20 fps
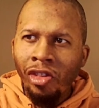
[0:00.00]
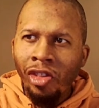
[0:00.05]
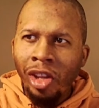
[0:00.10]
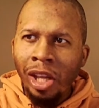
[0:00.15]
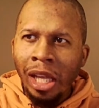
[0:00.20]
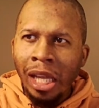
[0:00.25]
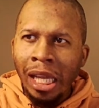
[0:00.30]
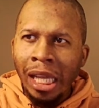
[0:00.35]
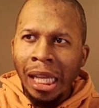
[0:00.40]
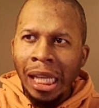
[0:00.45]
into
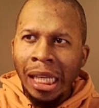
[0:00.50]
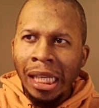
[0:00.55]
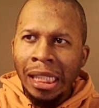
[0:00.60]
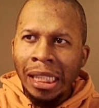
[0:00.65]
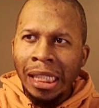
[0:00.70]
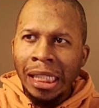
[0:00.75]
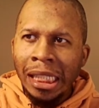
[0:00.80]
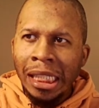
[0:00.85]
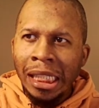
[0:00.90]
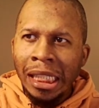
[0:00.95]
the
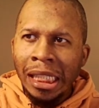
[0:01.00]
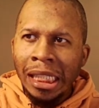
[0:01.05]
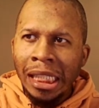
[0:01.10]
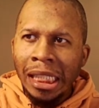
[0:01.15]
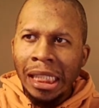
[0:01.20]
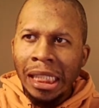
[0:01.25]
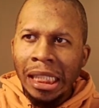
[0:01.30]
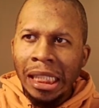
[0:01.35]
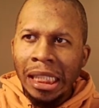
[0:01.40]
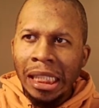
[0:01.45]
world and do
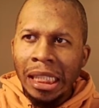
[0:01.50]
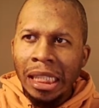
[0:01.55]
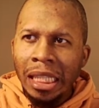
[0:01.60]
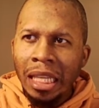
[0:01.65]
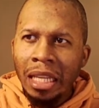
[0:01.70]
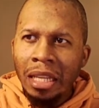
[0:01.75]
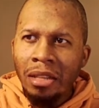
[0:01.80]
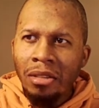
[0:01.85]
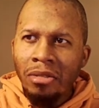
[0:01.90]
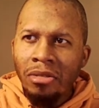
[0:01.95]
great
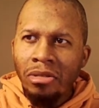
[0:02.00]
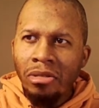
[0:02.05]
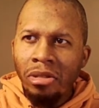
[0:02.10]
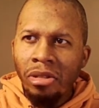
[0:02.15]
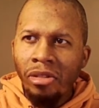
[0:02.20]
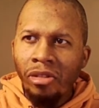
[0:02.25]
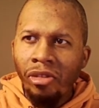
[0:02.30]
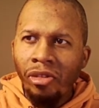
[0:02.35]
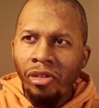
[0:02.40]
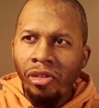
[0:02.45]
big
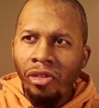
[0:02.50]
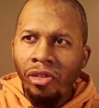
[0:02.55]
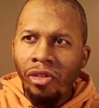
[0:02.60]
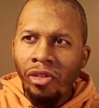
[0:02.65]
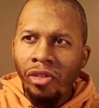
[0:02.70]
things.